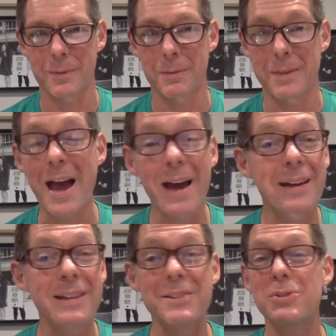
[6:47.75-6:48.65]

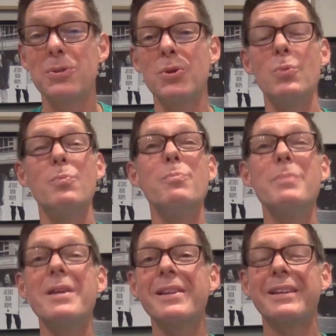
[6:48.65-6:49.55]
That is
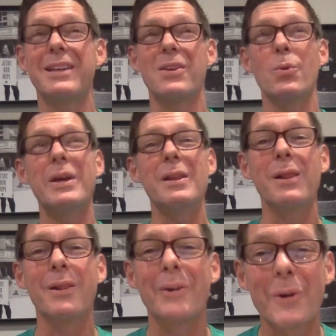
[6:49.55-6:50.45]
humility, that we
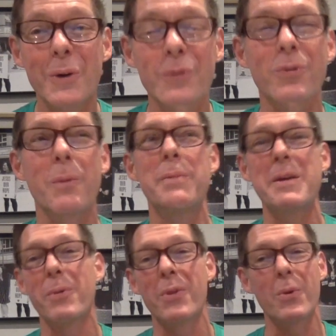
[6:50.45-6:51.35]
learn from
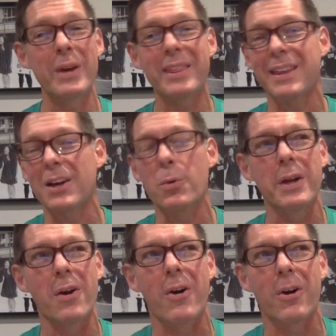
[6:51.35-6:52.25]
people that we think
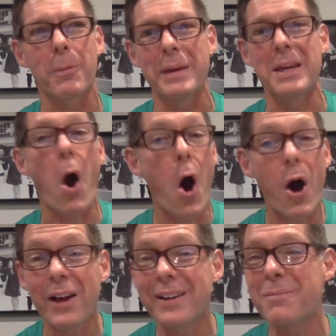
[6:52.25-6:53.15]
we are
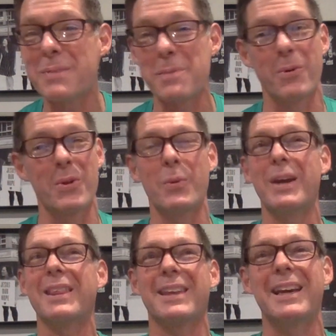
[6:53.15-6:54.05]
beyond, people that
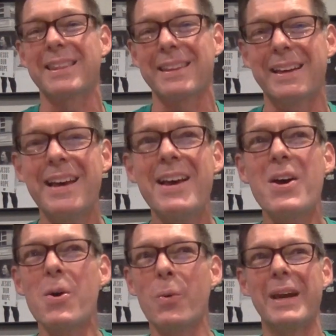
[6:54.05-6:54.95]
we think that
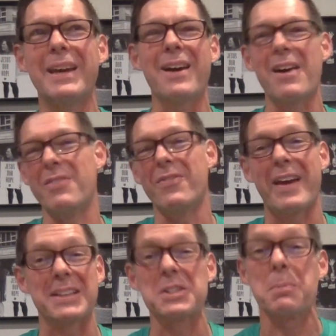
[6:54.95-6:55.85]
we have
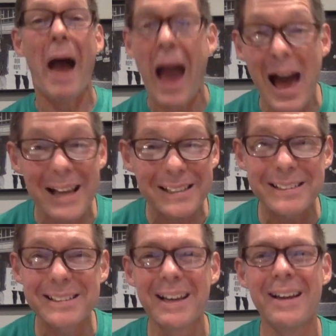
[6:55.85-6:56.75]
advanced
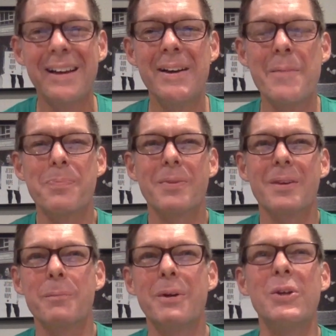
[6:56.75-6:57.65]
past.
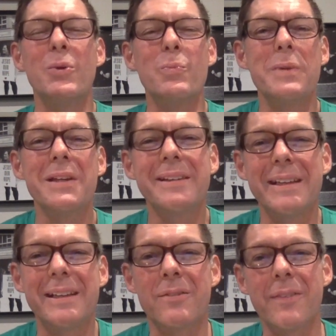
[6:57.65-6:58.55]
But
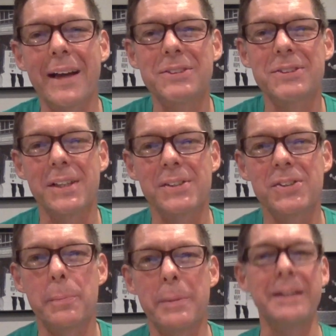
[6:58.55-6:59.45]
humility invites us
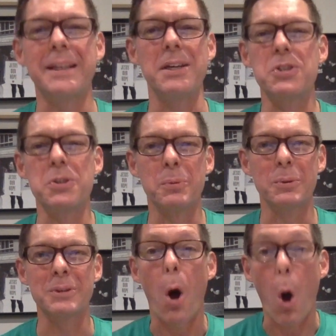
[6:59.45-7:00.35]
to be
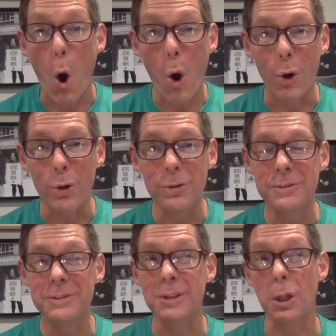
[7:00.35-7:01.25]
teachable to all, to